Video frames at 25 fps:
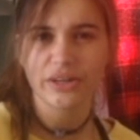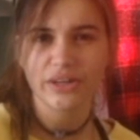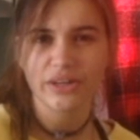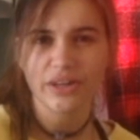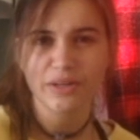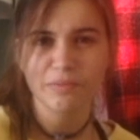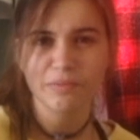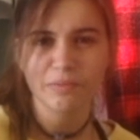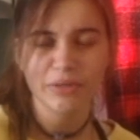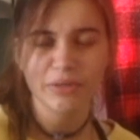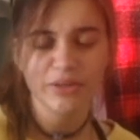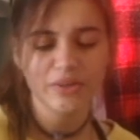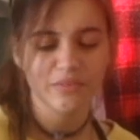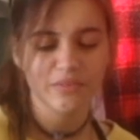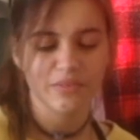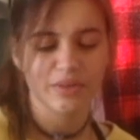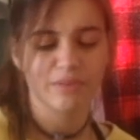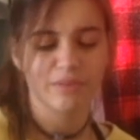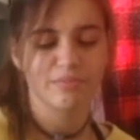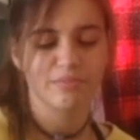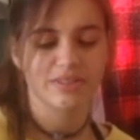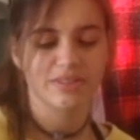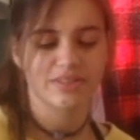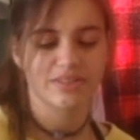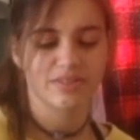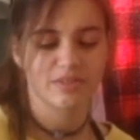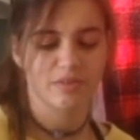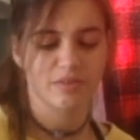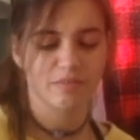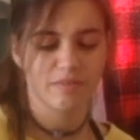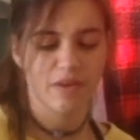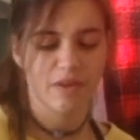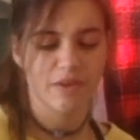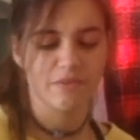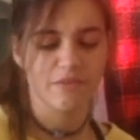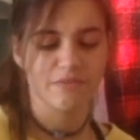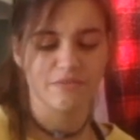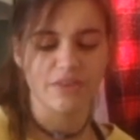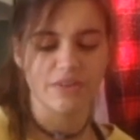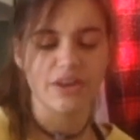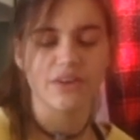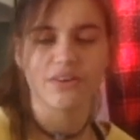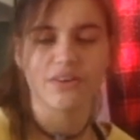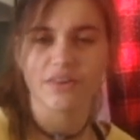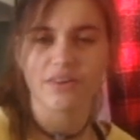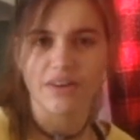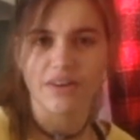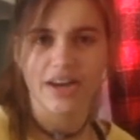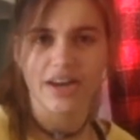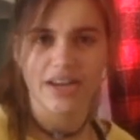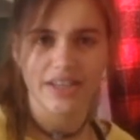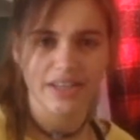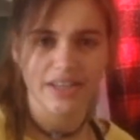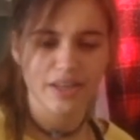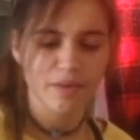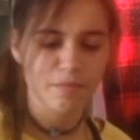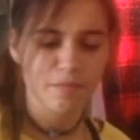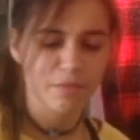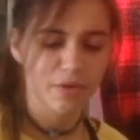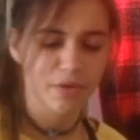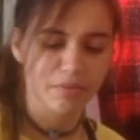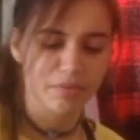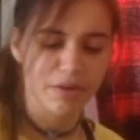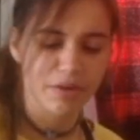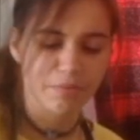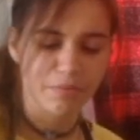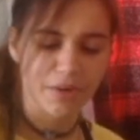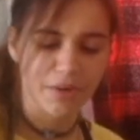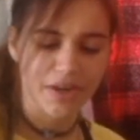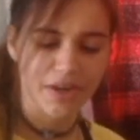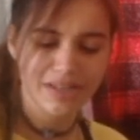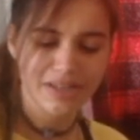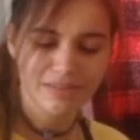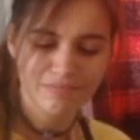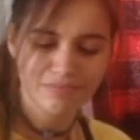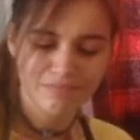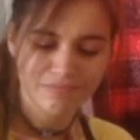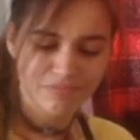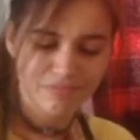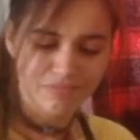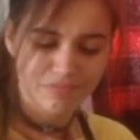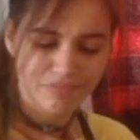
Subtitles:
on me or if I'm just verifying it more in my brain.